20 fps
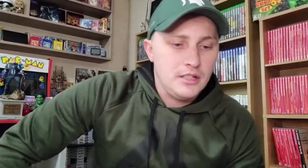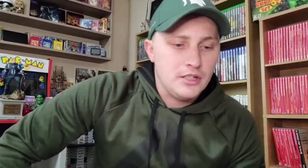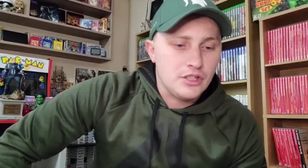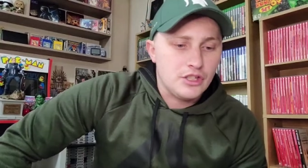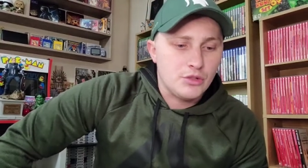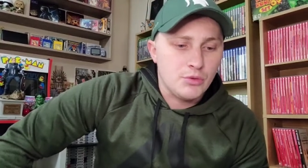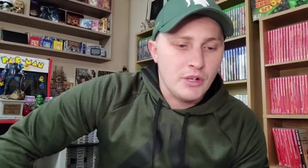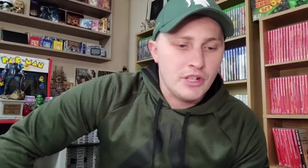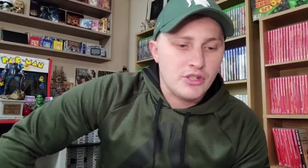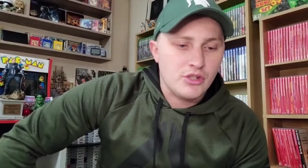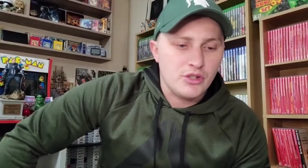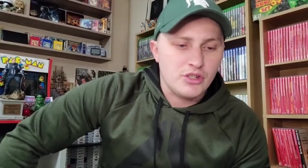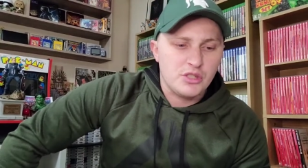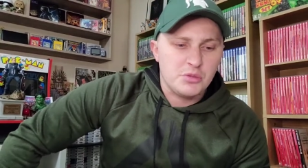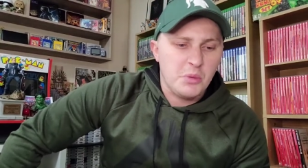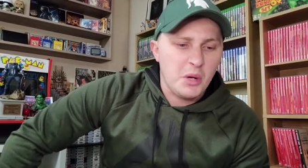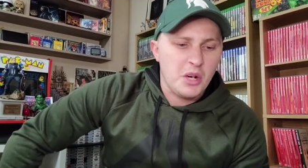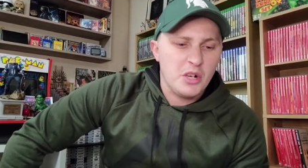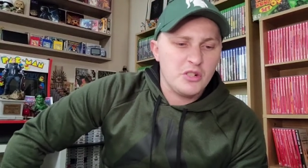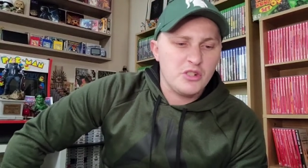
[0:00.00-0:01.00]
switch or
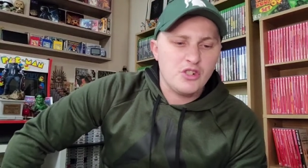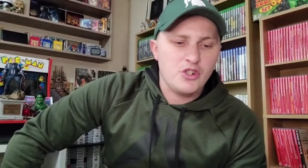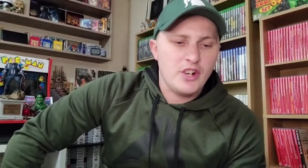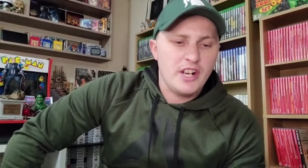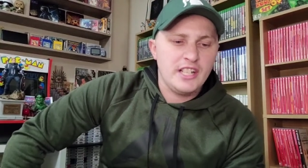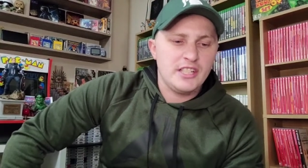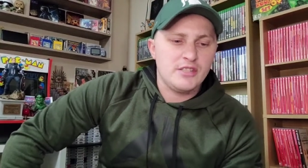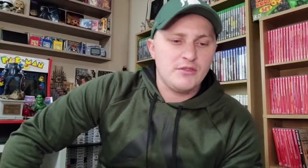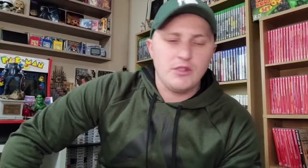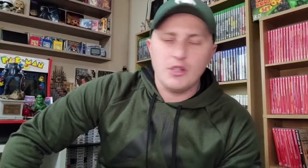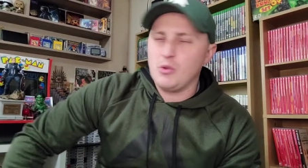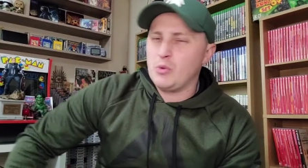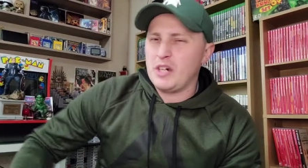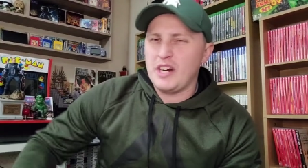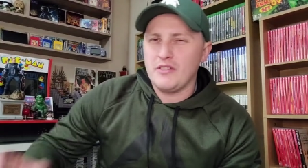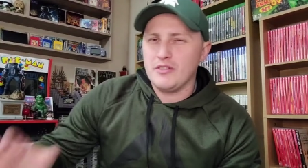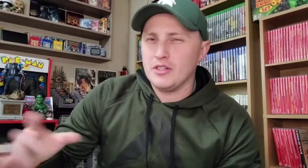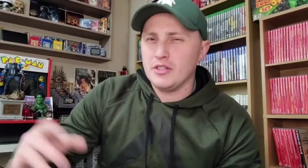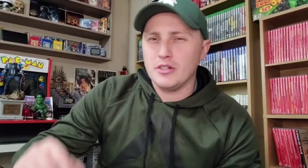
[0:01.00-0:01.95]
smart transfer, whatever